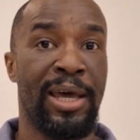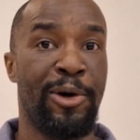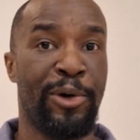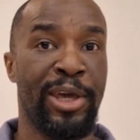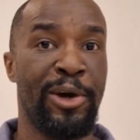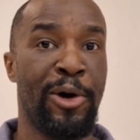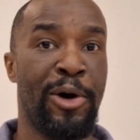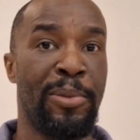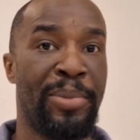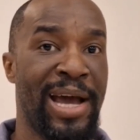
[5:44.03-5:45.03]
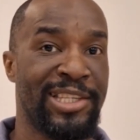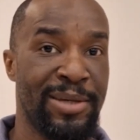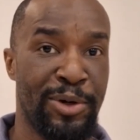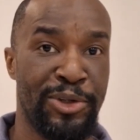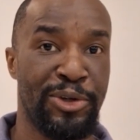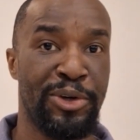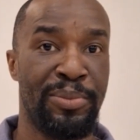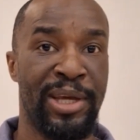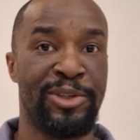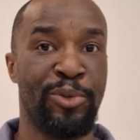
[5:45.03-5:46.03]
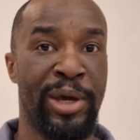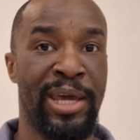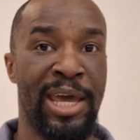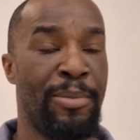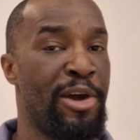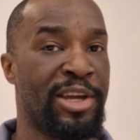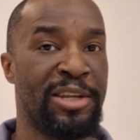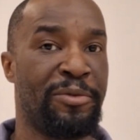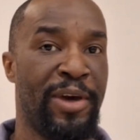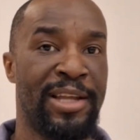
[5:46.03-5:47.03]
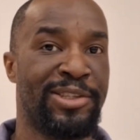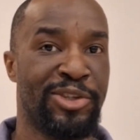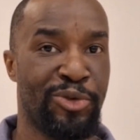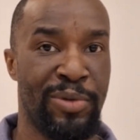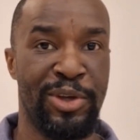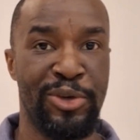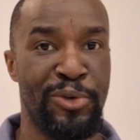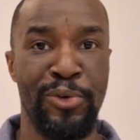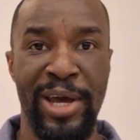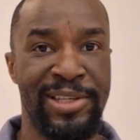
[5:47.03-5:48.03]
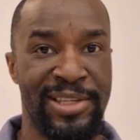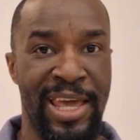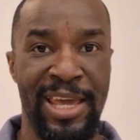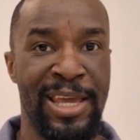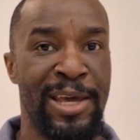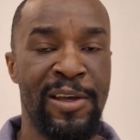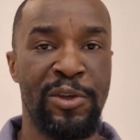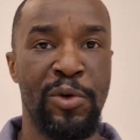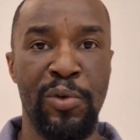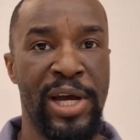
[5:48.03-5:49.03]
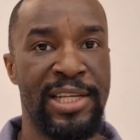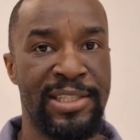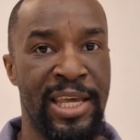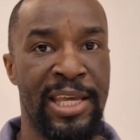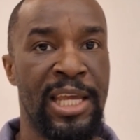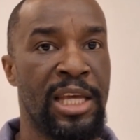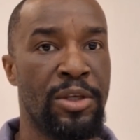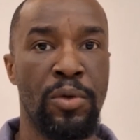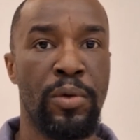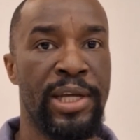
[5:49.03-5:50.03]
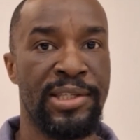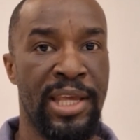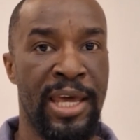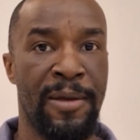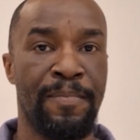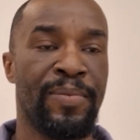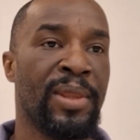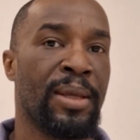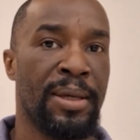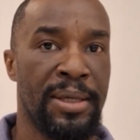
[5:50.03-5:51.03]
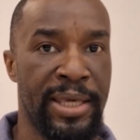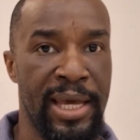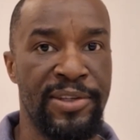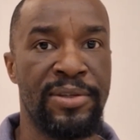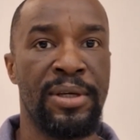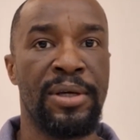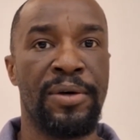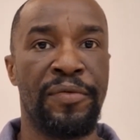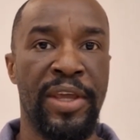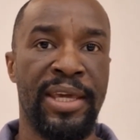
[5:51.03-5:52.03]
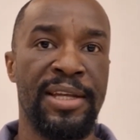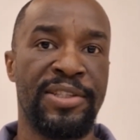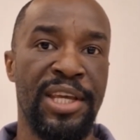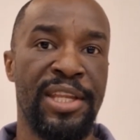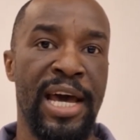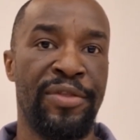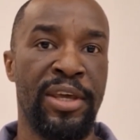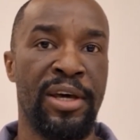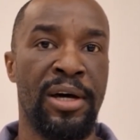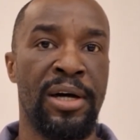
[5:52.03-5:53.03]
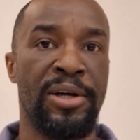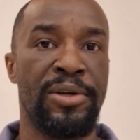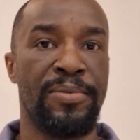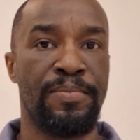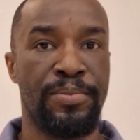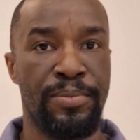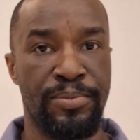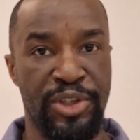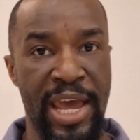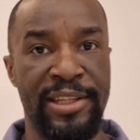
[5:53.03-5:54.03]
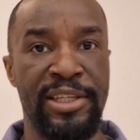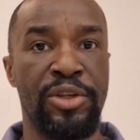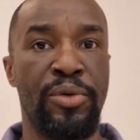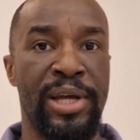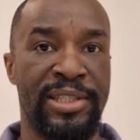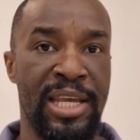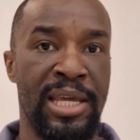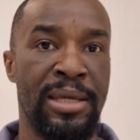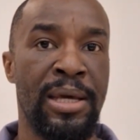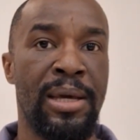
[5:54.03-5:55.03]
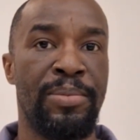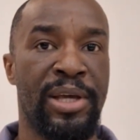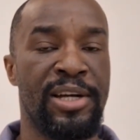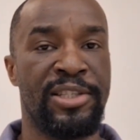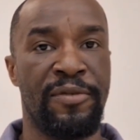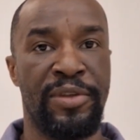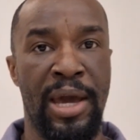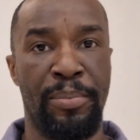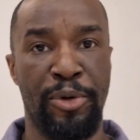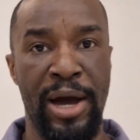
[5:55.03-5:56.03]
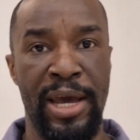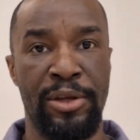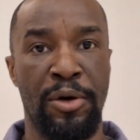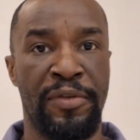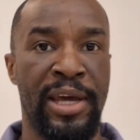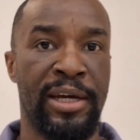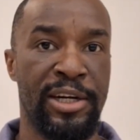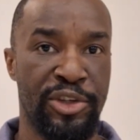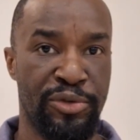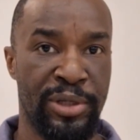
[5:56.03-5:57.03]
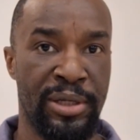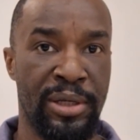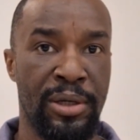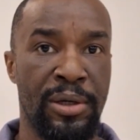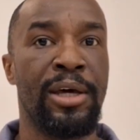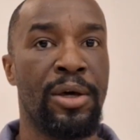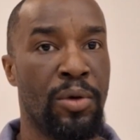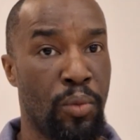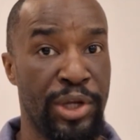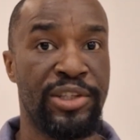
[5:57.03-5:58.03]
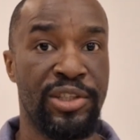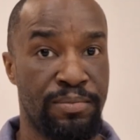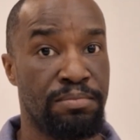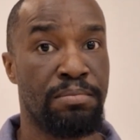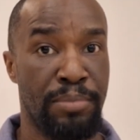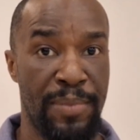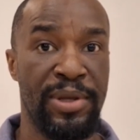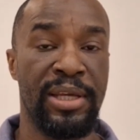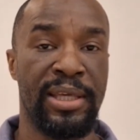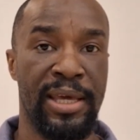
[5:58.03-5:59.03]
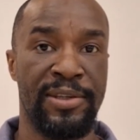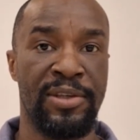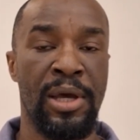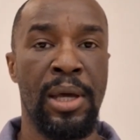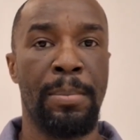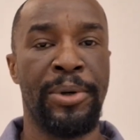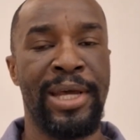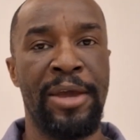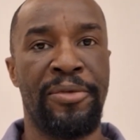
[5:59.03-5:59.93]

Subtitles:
okay, or a basketball tournament where American fans are screaming USA, USA, USA. Yes, they can say that they are chanting USA because of their pride of their country, which may be the case. But I